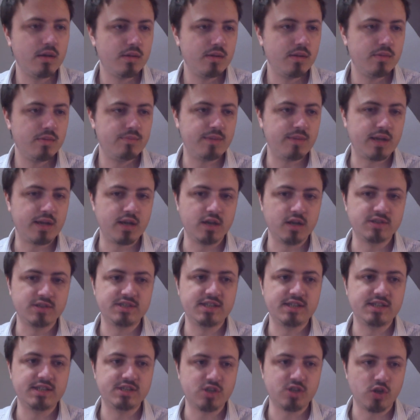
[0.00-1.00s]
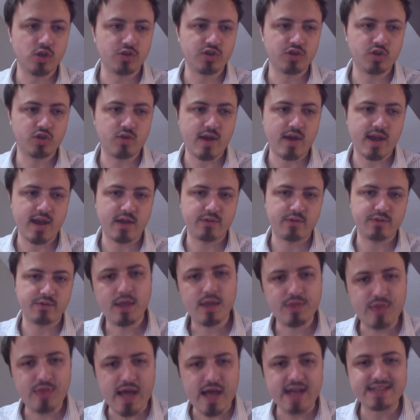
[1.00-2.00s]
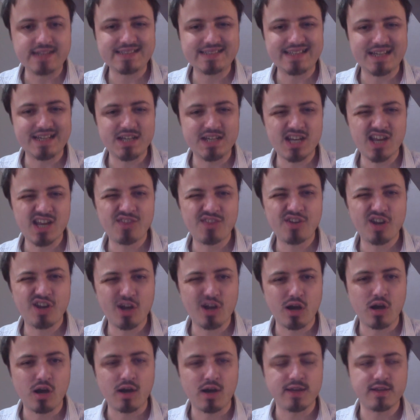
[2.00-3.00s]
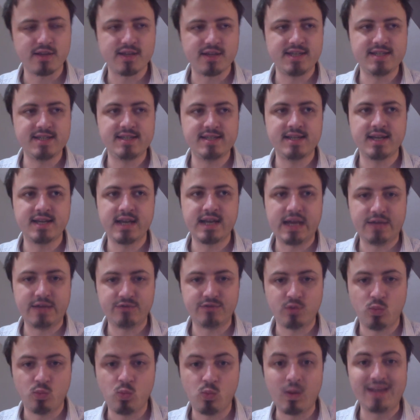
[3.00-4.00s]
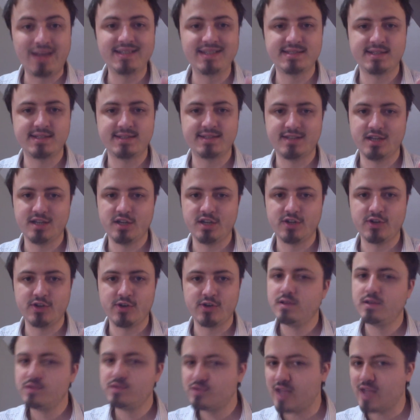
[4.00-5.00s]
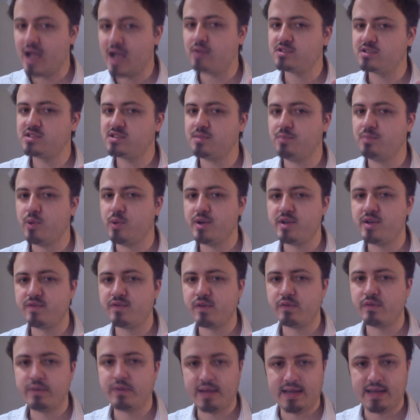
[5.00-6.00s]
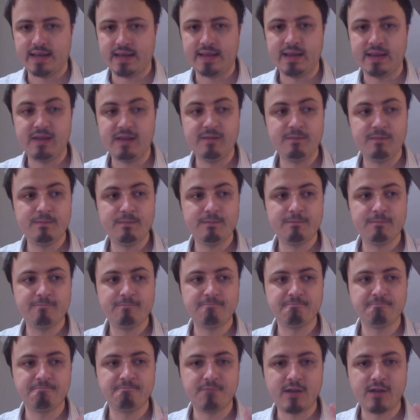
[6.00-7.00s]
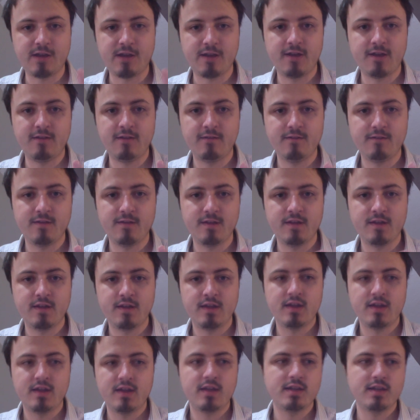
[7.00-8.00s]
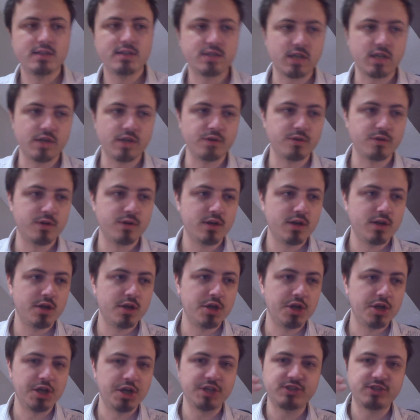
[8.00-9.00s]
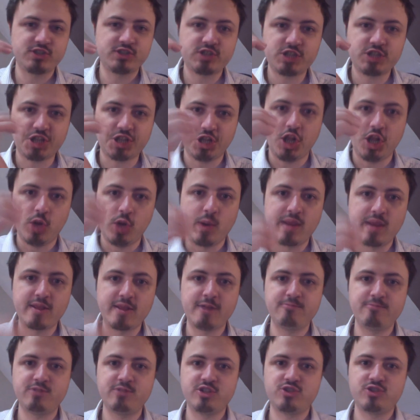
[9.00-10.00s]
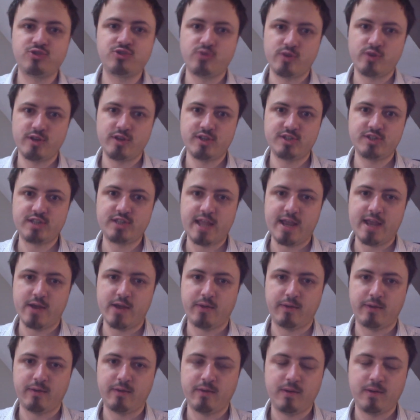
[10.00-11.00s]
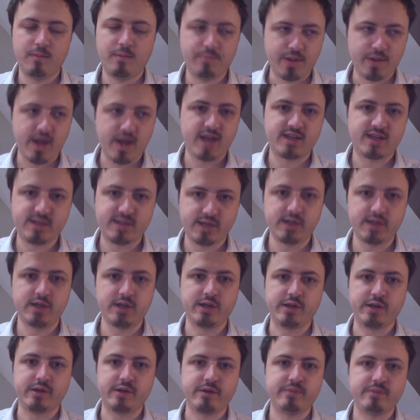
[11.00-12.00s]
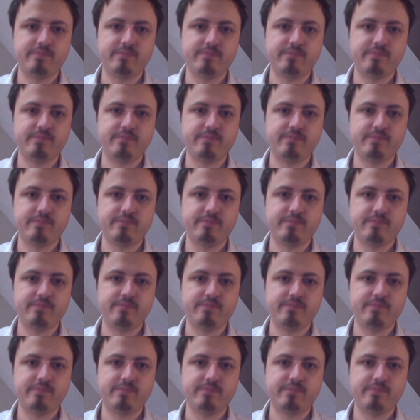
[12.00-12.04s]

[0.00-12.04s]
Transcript: because he's gone to ground, that's another guy that he's going to have to waste a turn on. That's the point of it, really. Okay? So it's slowing them destroyers down by a turn,